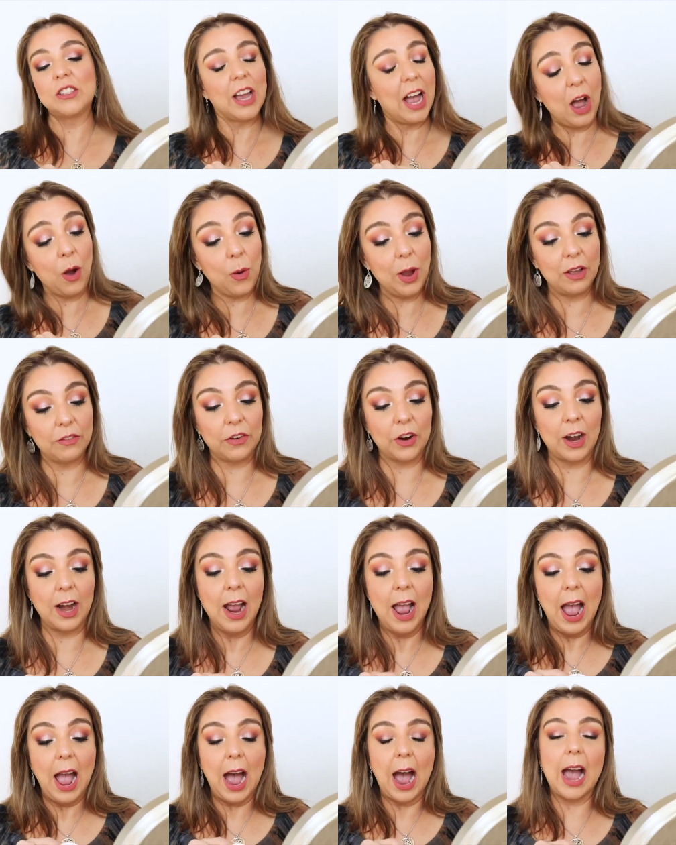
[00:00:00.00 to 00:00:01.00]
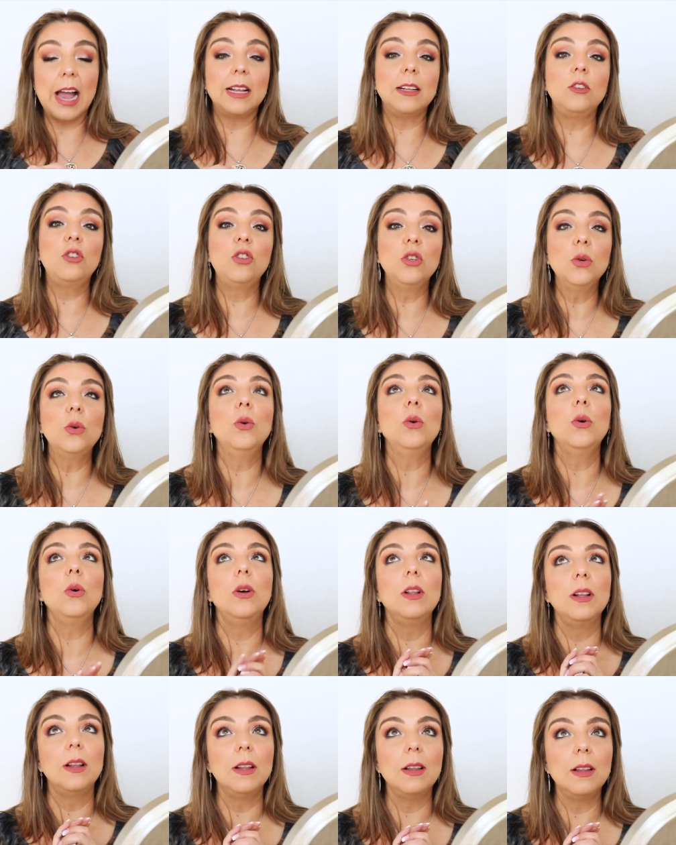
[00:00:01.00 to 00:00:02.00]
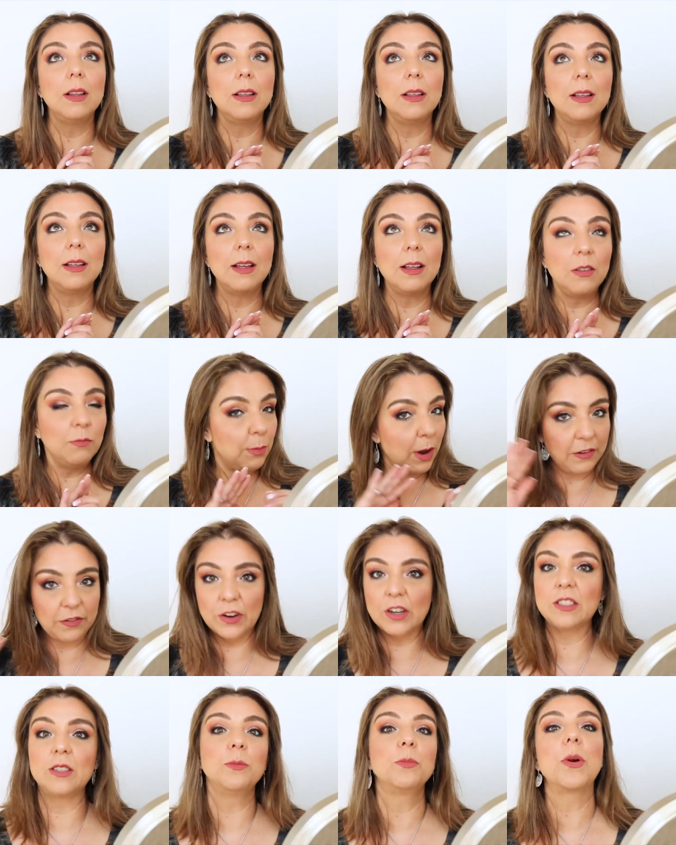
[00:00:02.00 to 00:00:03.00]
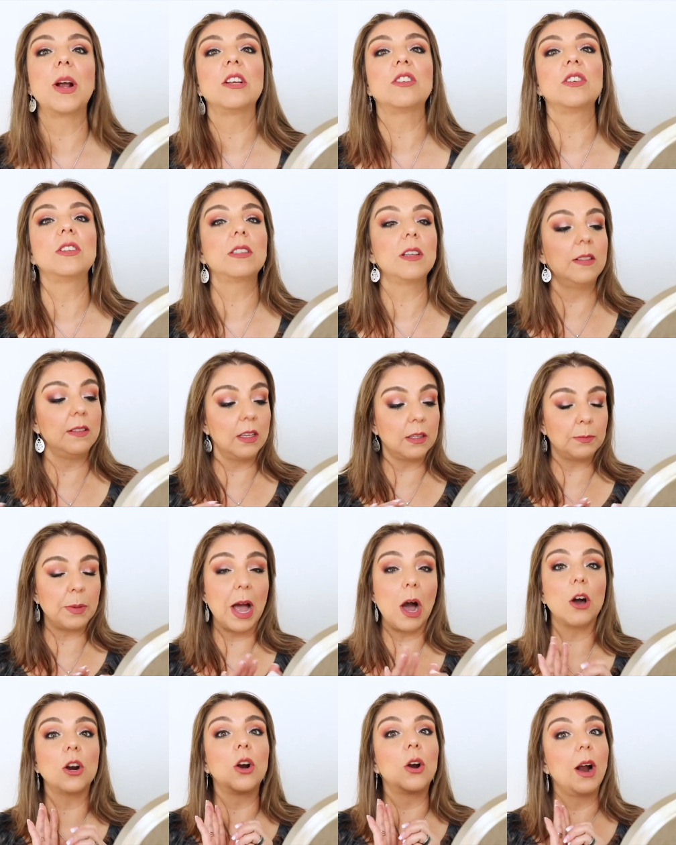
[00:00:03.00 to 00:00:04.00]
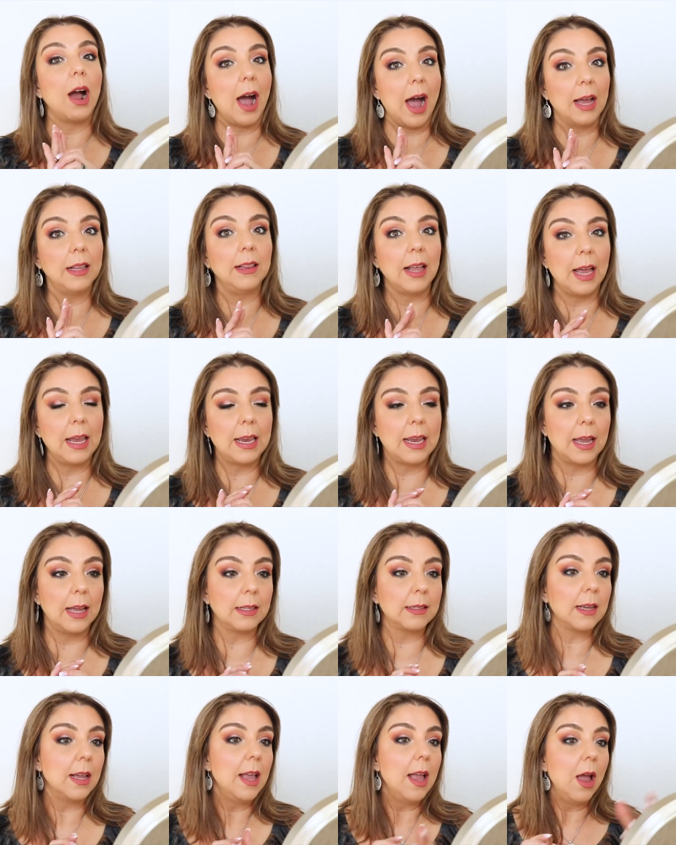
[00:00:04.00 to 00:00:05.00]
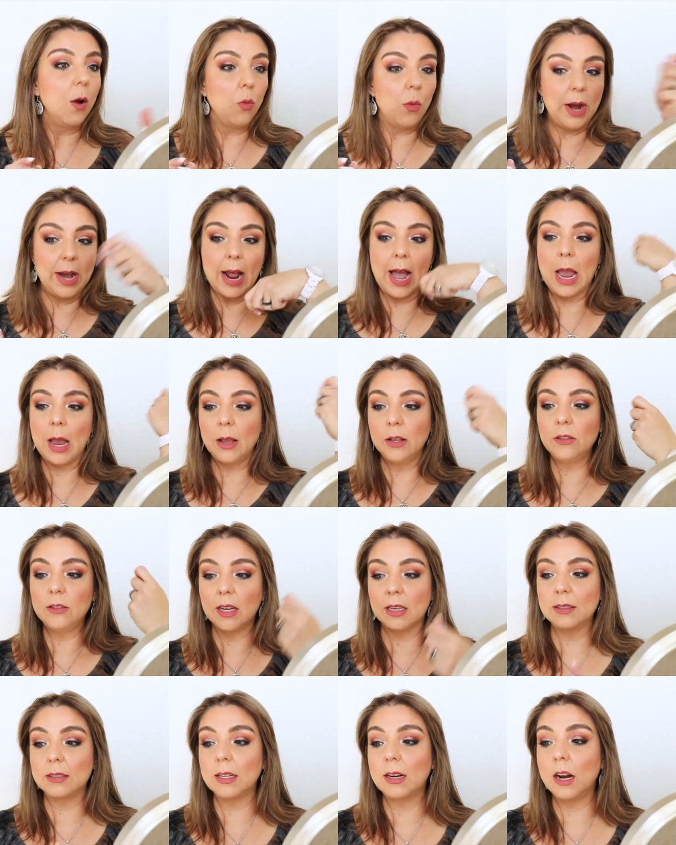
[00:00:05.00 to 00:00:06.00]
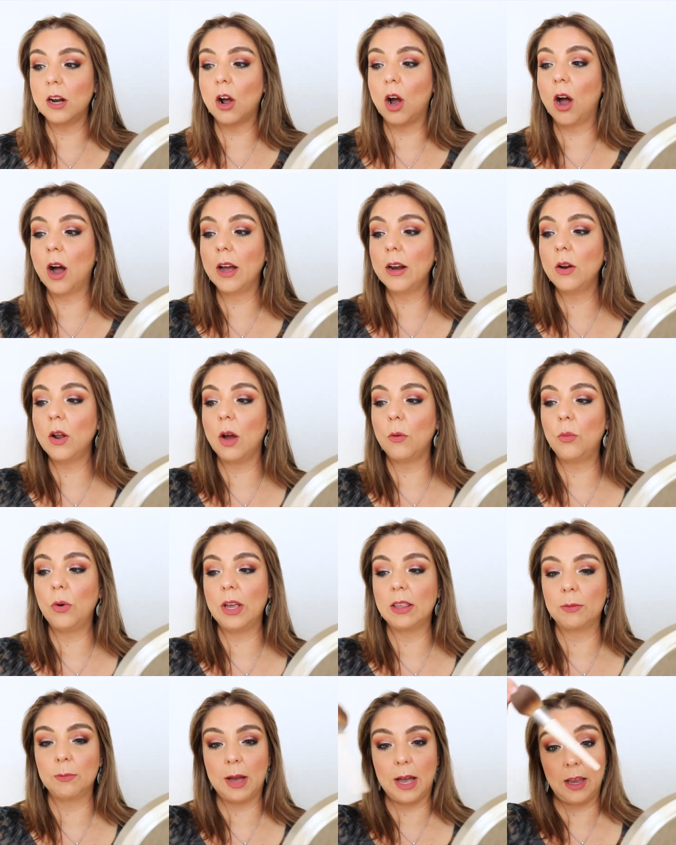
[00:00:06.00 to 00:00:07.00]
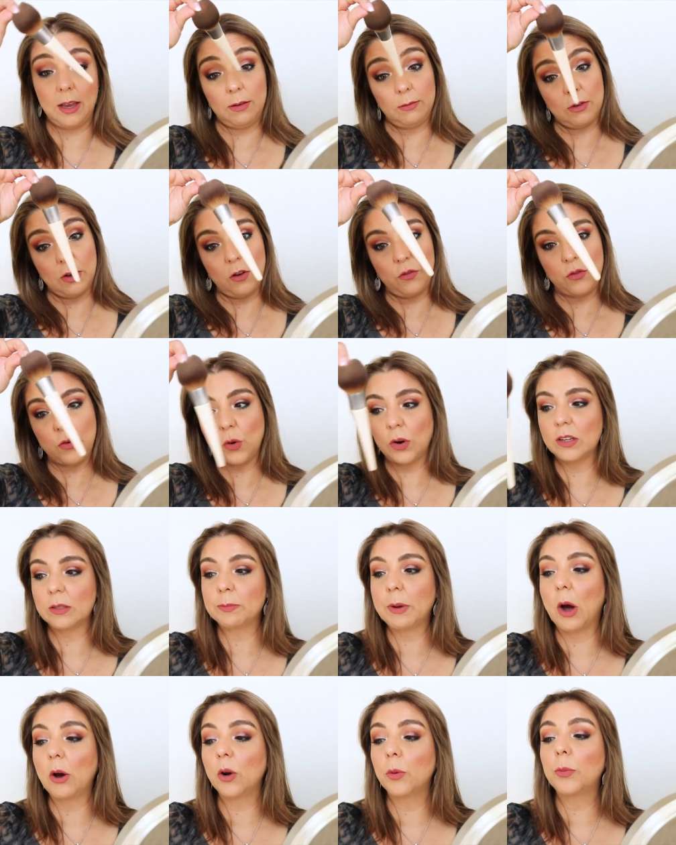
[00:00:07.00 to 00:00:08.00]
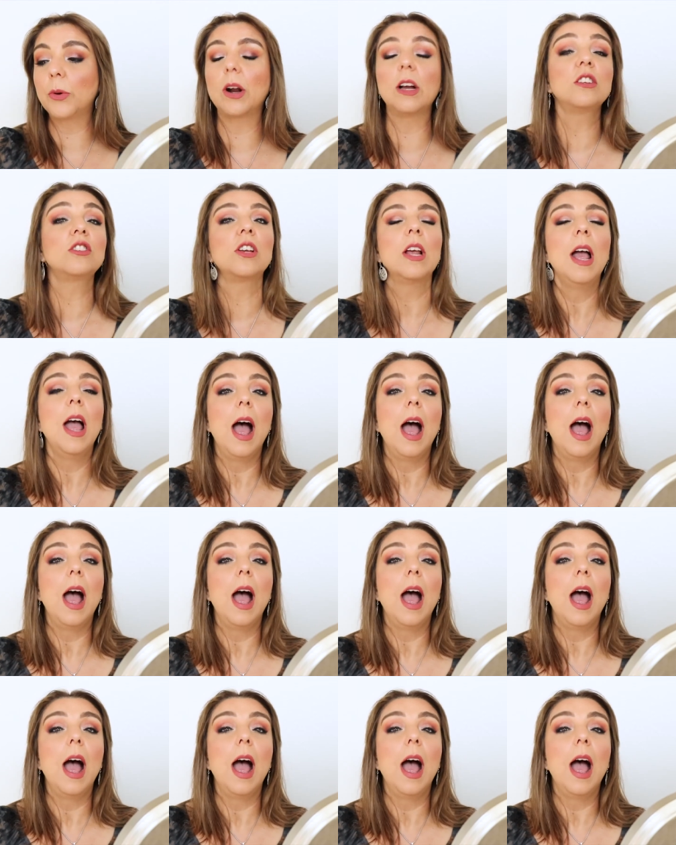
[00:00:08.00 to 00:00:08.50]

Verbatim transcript: However, I do my first impressions on this powder i like it when i dusted it on with my of course powder brush